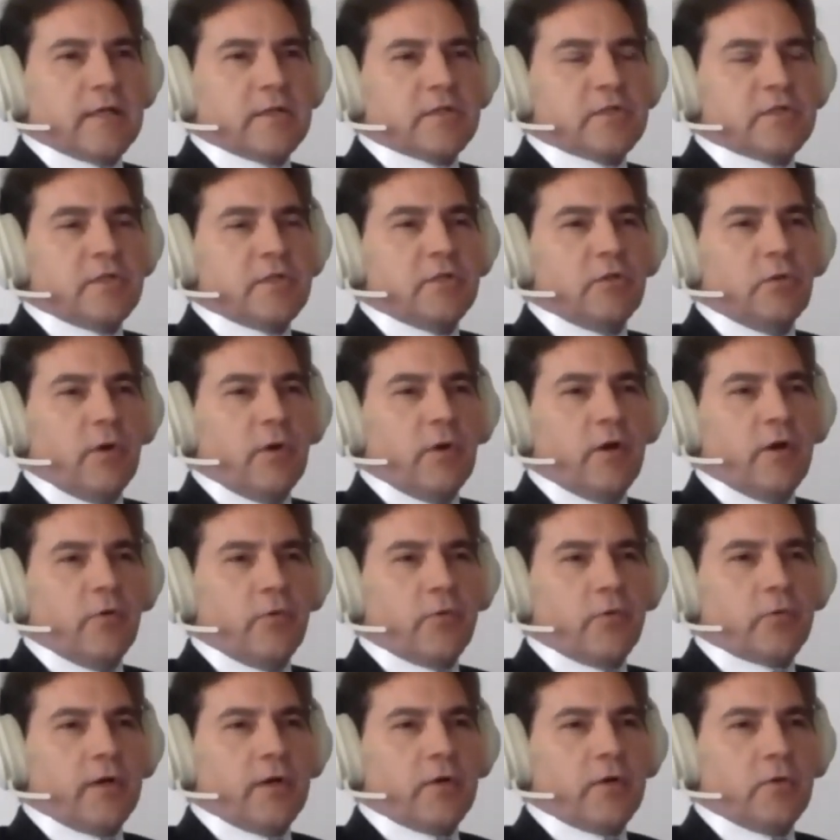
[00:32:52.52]
see your
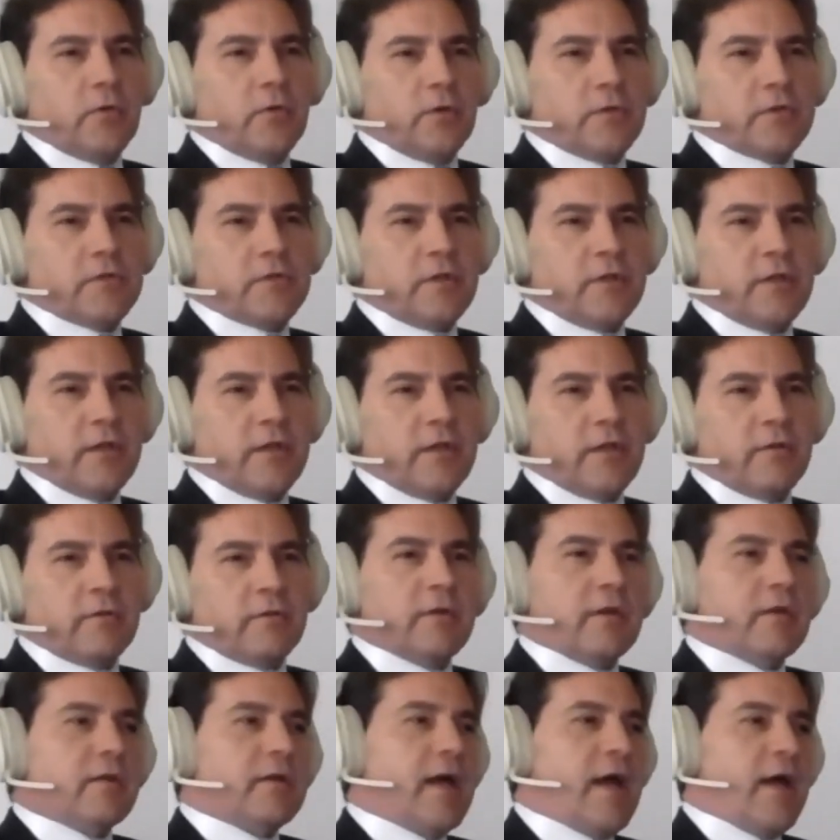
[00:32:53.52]
health records in
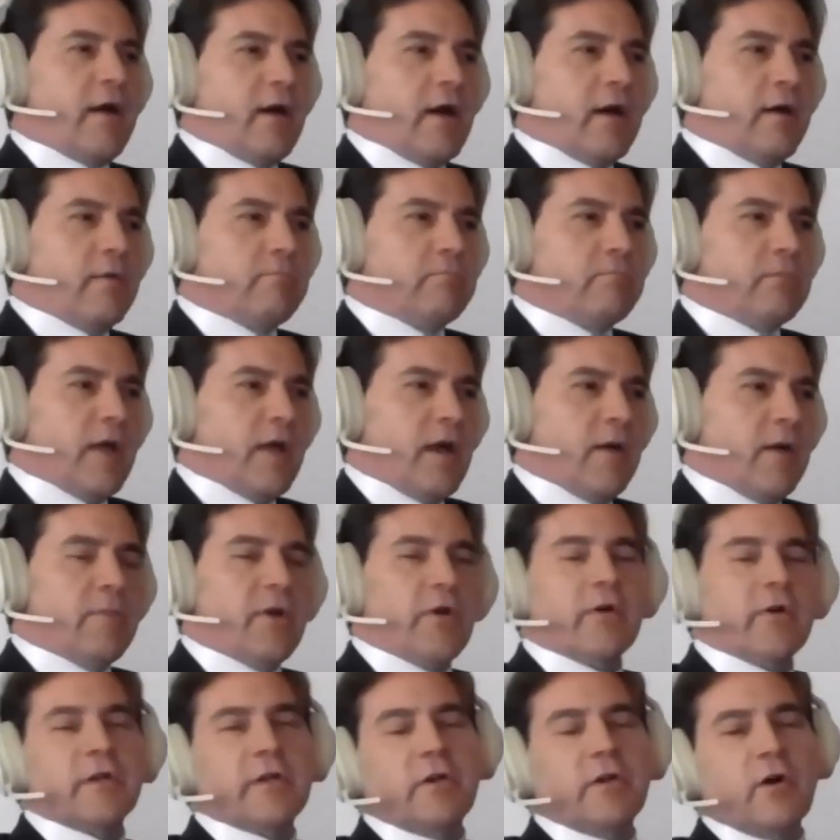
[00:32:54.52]
an
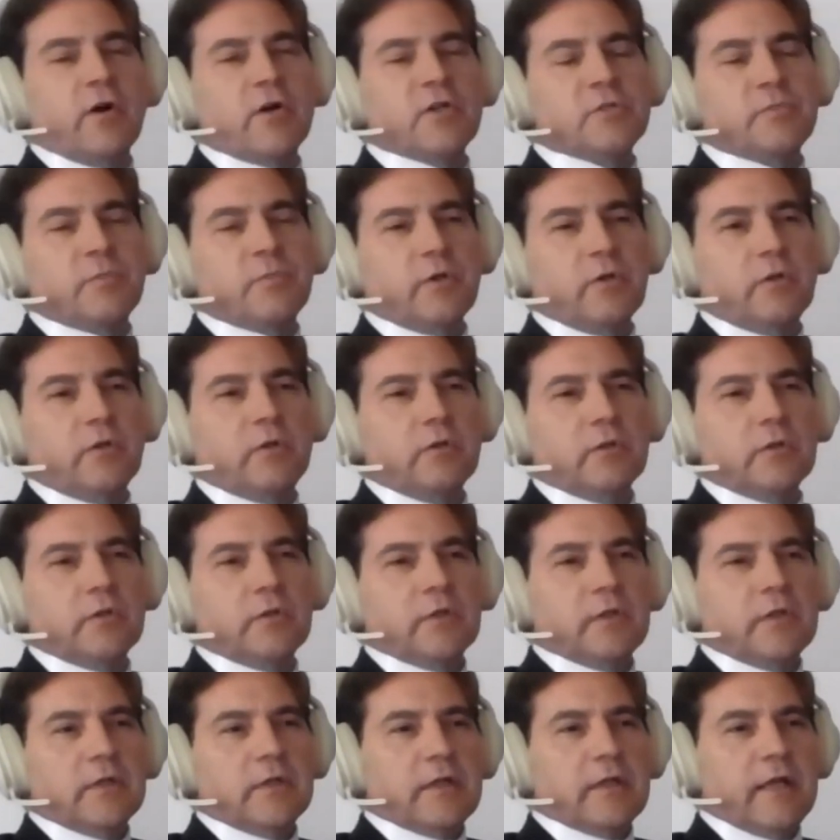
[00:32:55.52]
American hospital
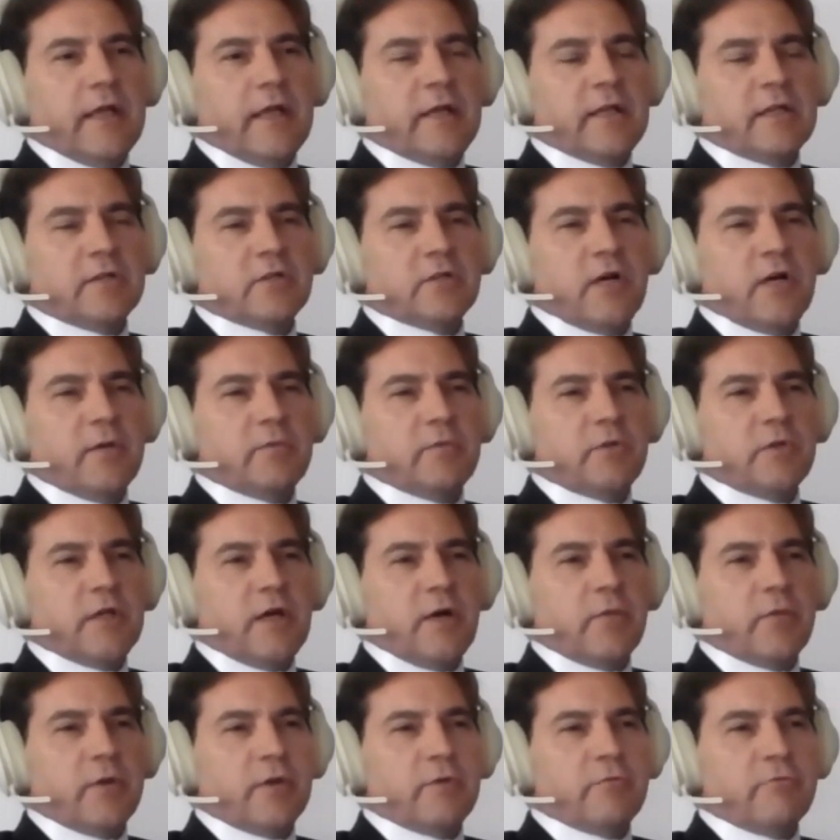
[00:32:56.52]
anytime you
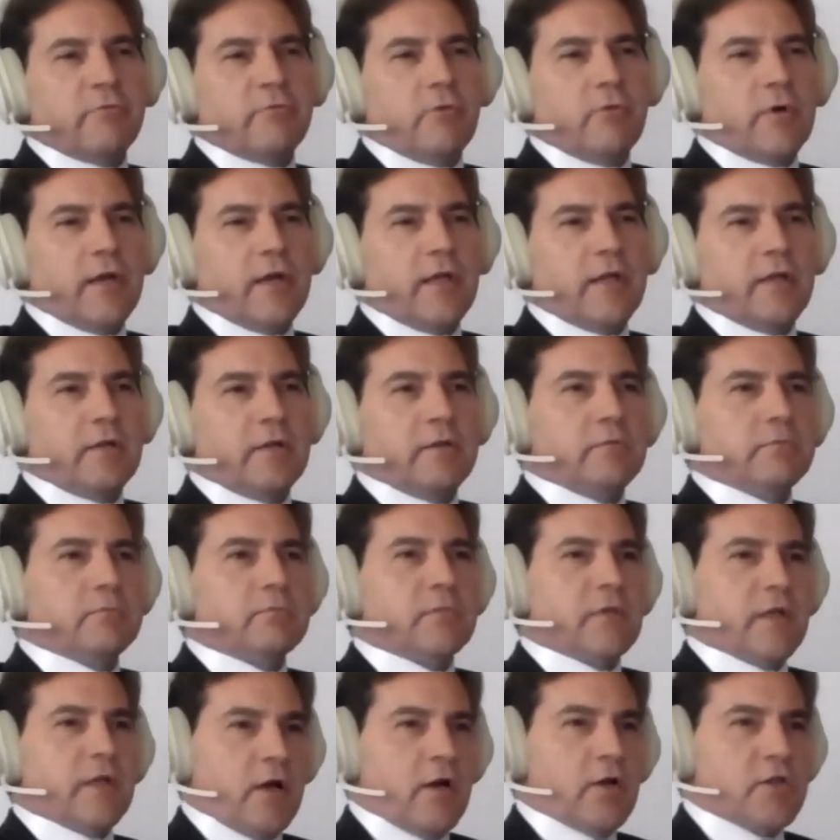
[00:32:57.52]
go in for a
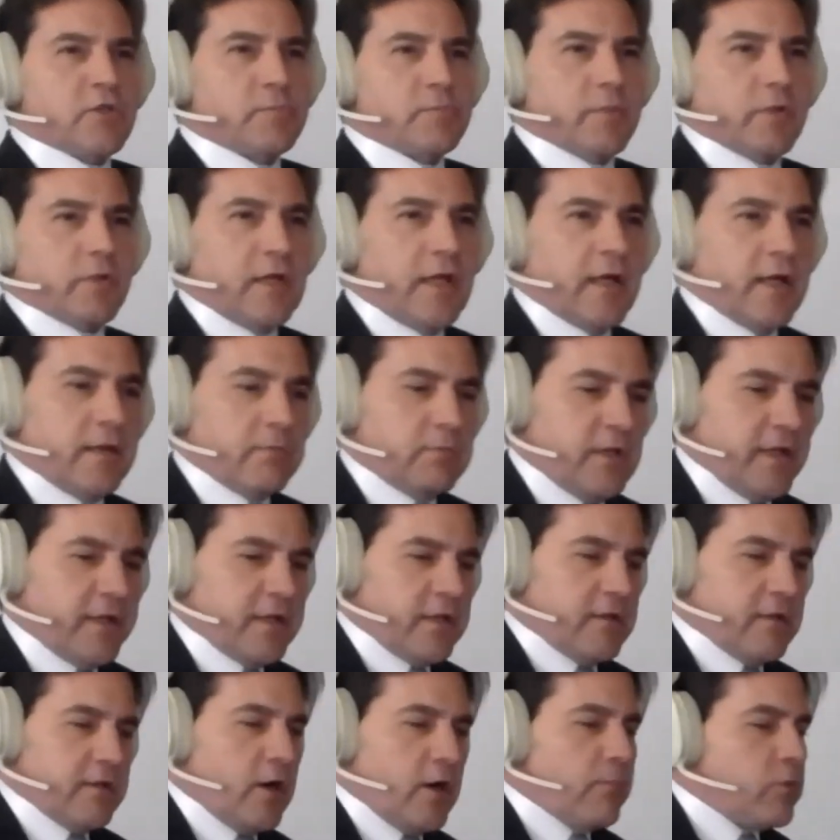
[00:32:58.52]
hospital,
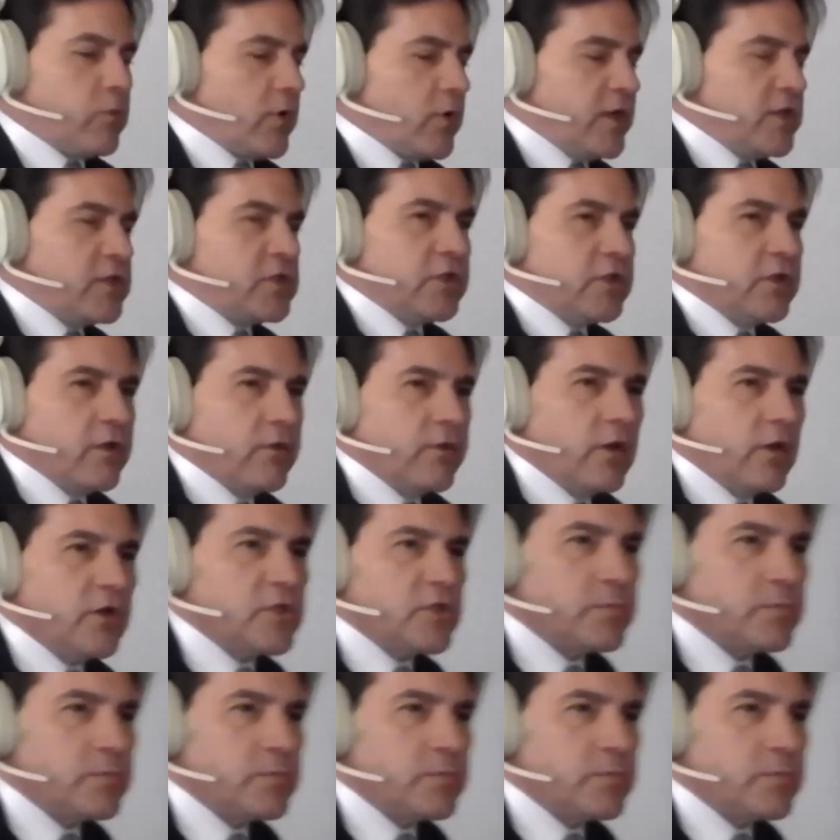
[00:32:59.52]
like an operation in the